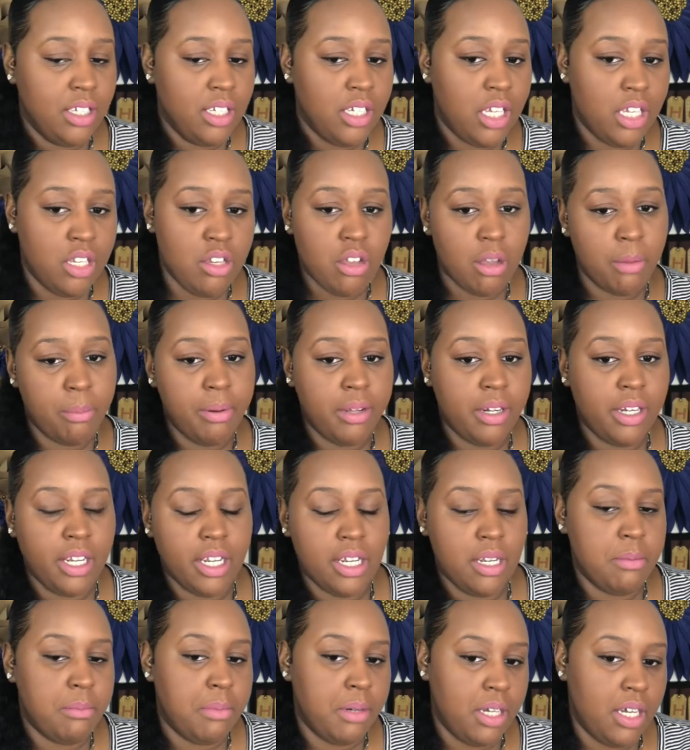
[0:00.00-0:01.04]
And you could put it
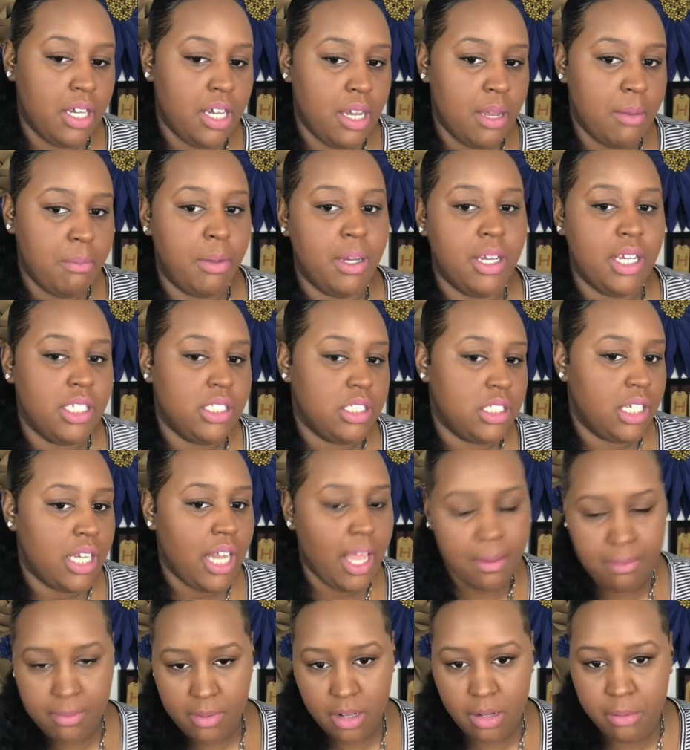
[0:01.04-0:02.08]
in the bun, but today
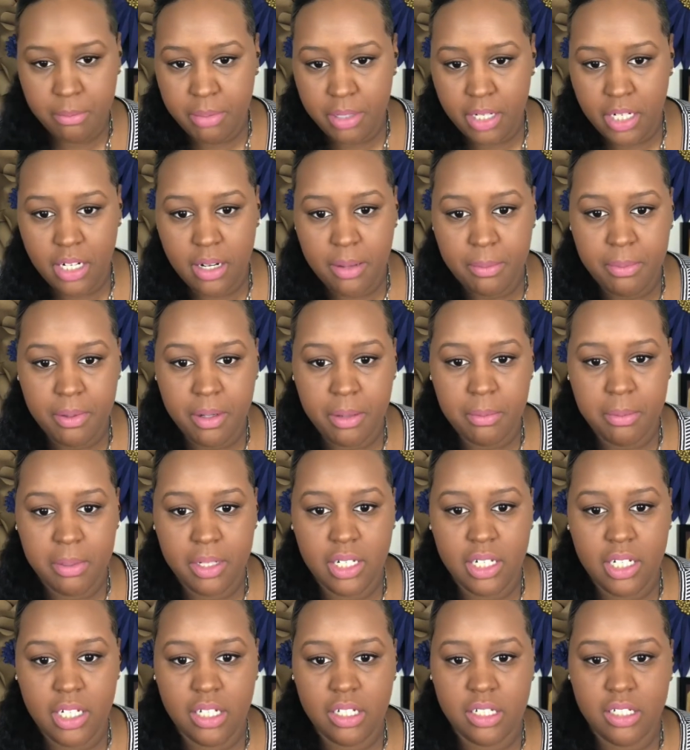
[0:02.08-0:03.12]
I'm gonna put it up in the
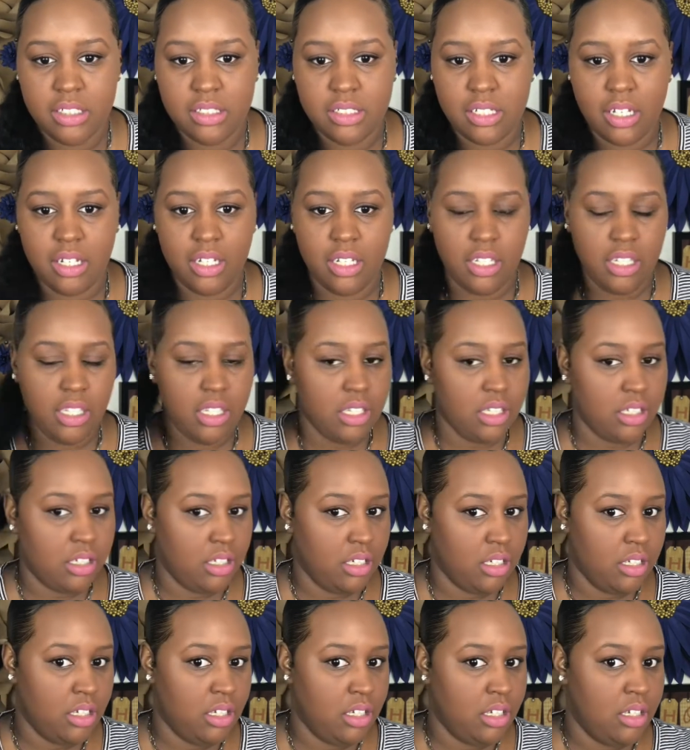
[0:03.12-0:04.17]
bun because I need
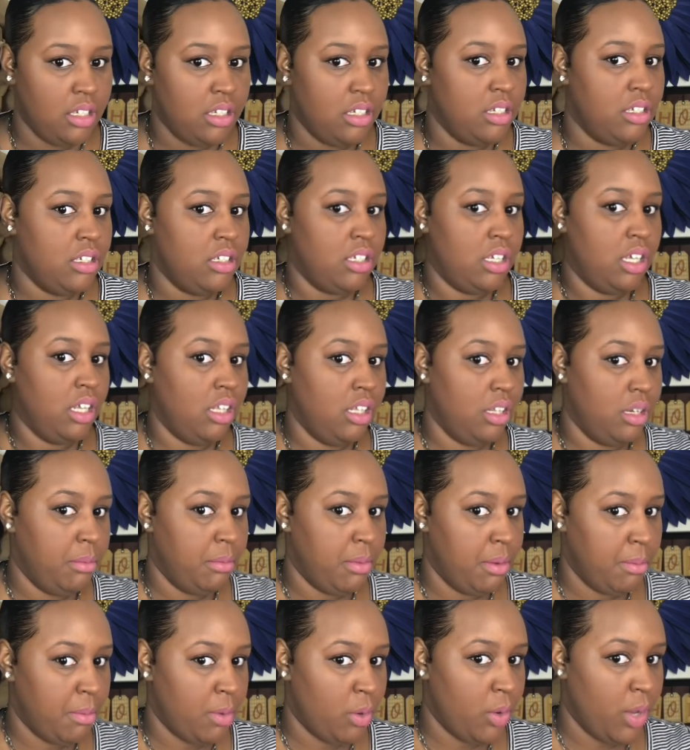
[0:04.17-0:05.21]
a little
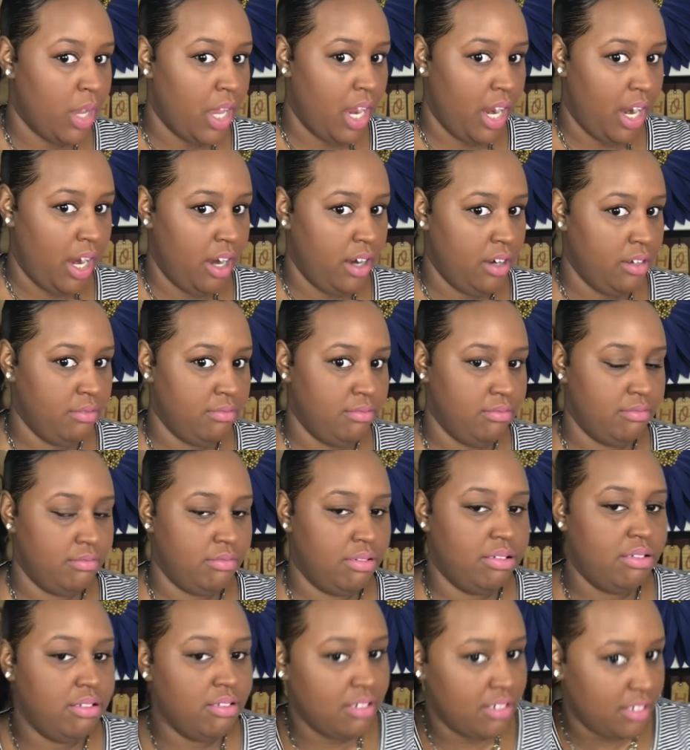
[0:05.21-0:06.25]
bit more hair
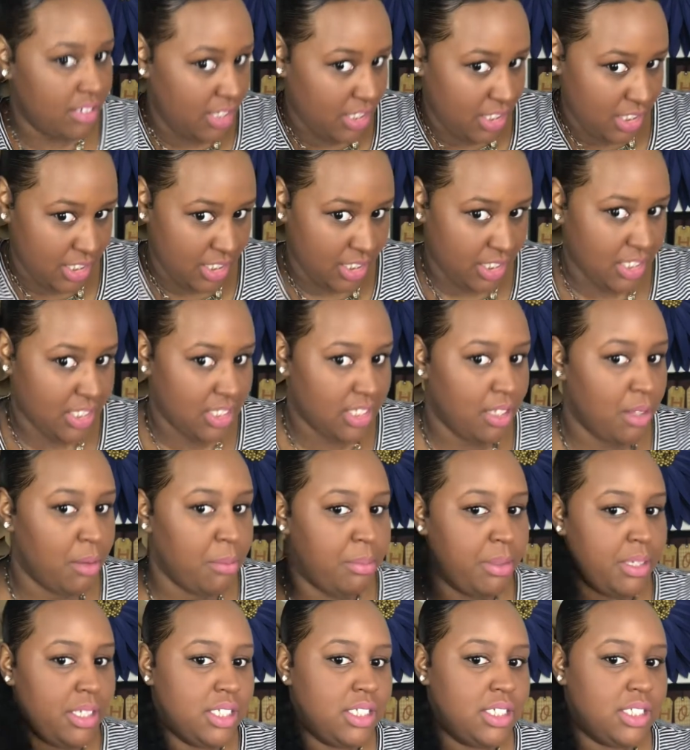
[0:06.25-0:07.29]
than just this little
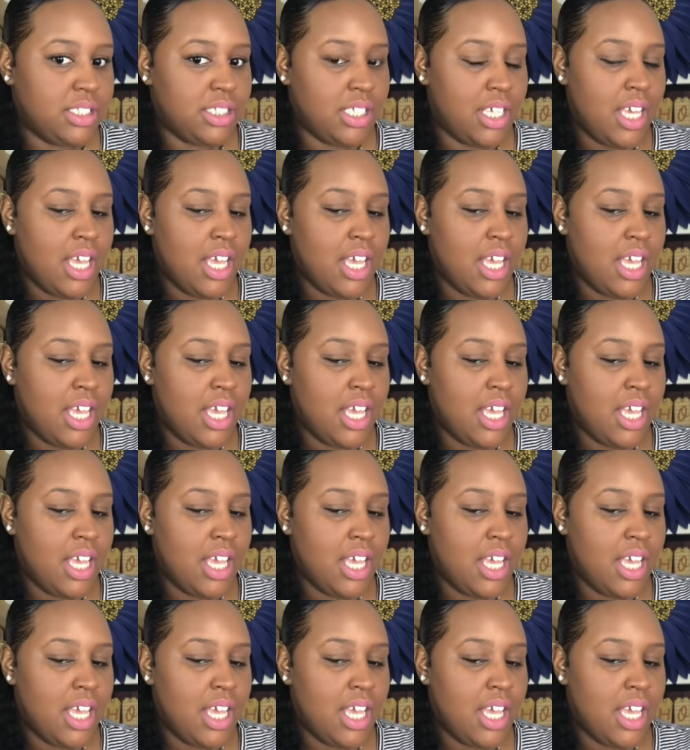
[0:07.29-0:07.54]
piece.